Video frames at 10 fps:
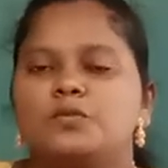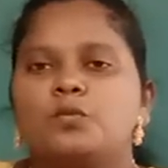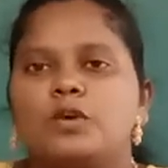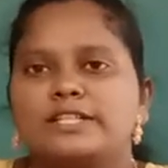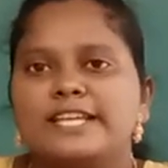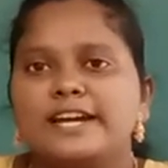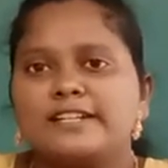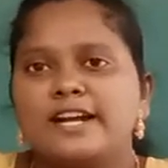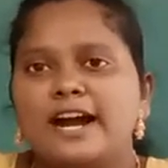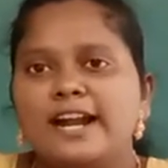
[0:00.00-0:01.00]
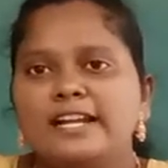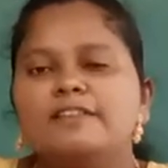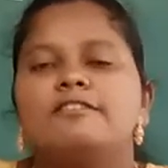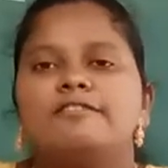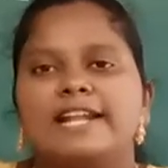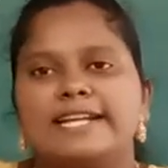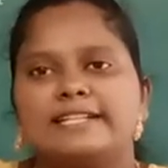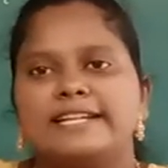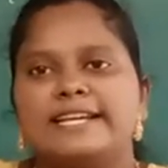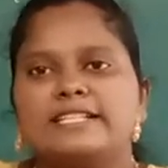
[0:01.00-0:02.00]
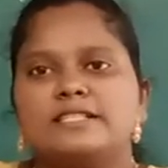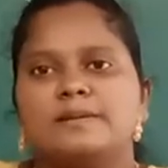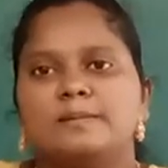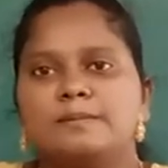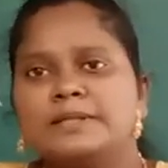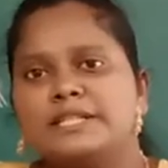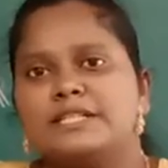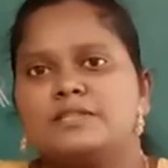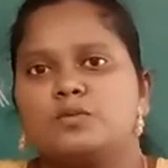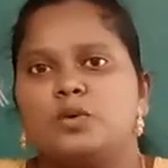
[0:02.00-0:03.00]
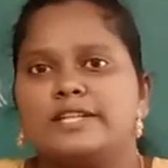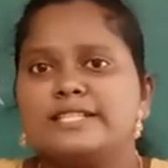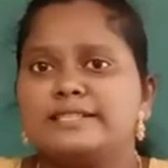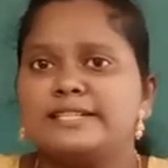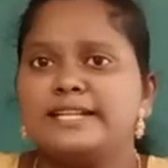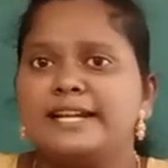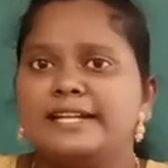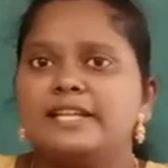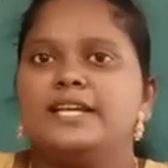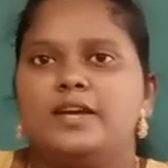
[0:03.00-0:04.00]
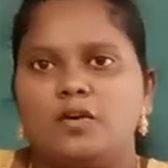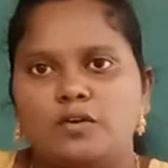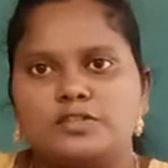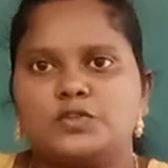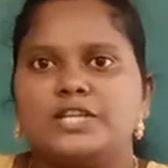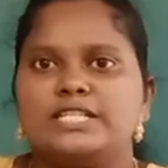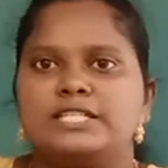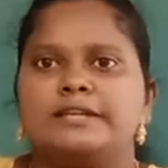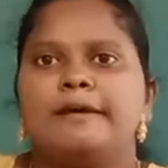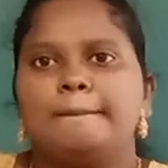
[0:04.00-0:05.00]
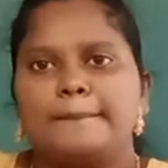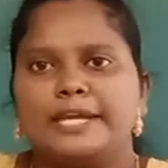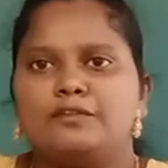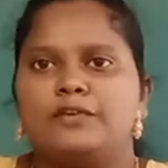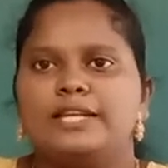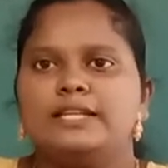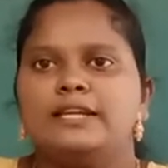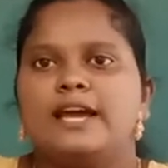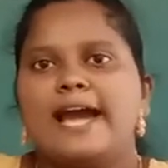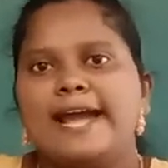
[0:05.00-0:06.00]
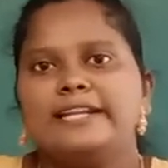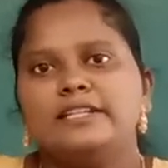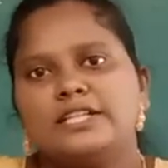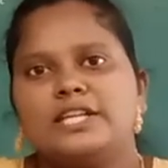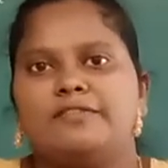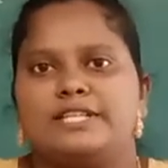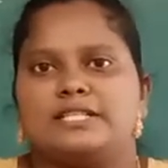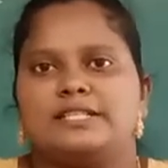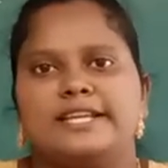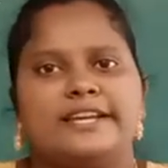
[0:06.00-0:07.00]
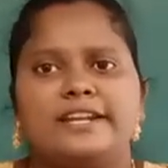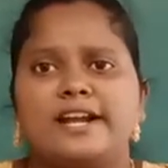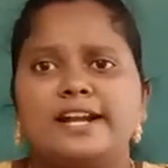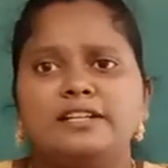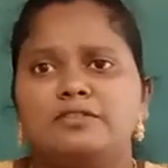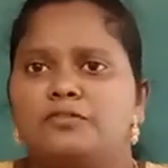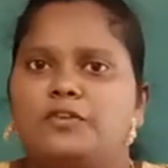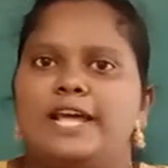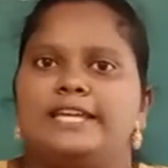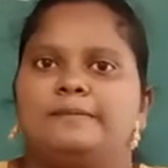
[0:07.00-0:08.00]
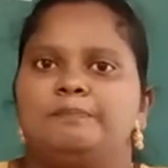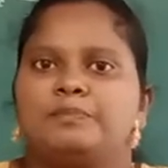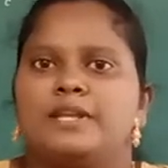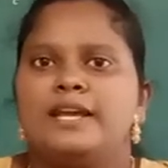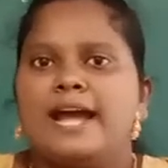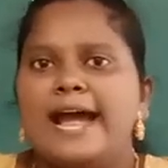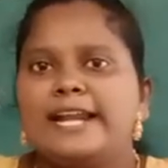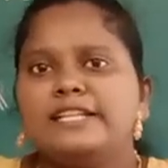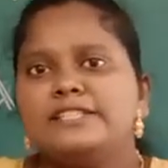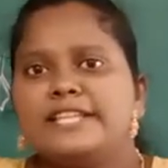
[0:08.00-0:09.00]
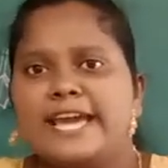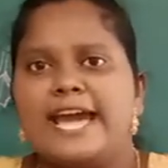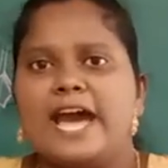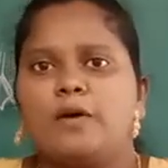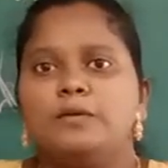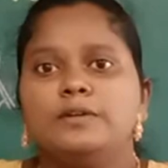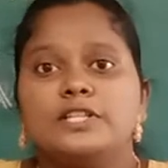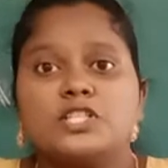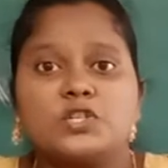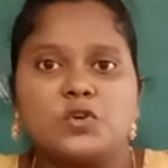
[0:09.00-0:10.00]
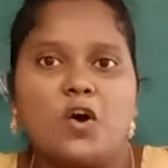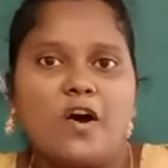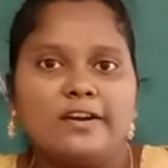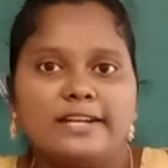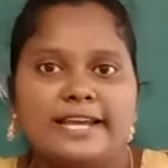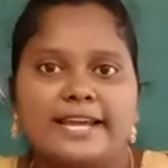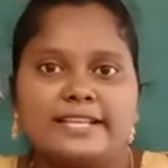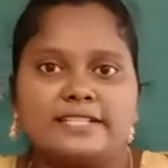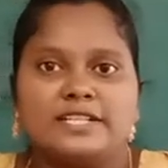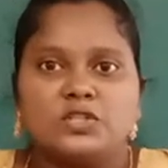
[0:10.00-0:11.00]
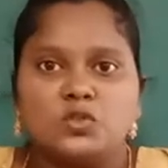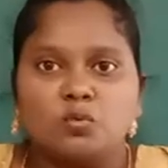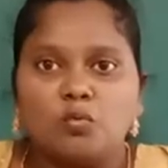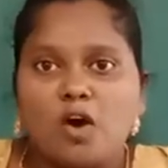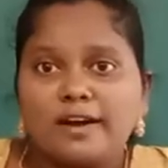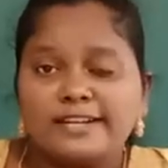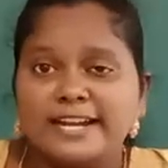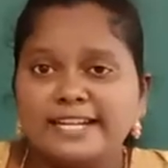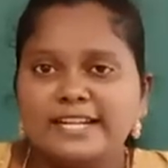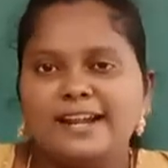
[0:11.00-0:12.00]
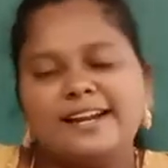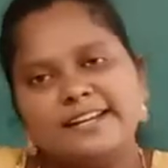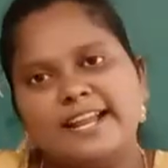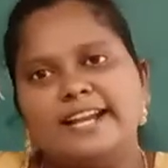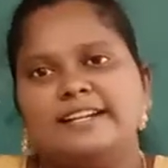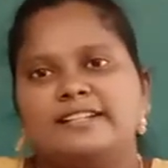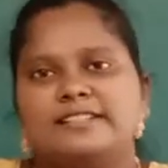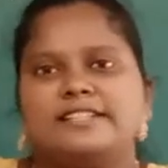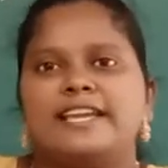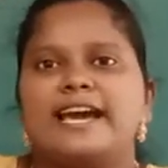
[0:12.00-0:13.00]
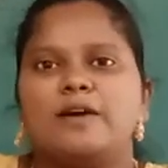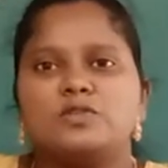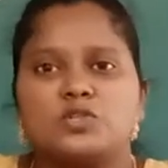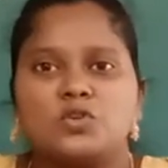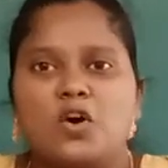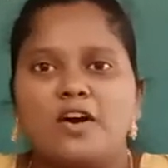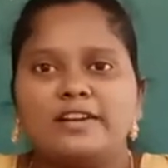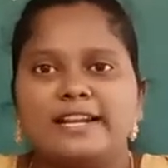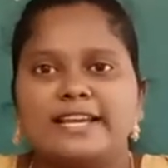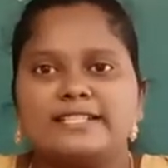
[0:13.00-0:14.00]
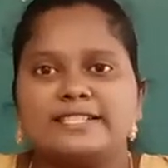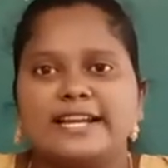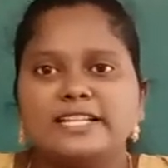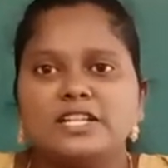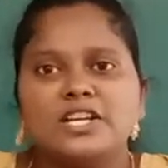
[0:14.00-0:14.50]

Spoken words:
What they are called? Flightless birds. What is that? Ostrich, penguin, and kiwis. They cannot fly. And they have strong legs to walk and run. They have strong legs and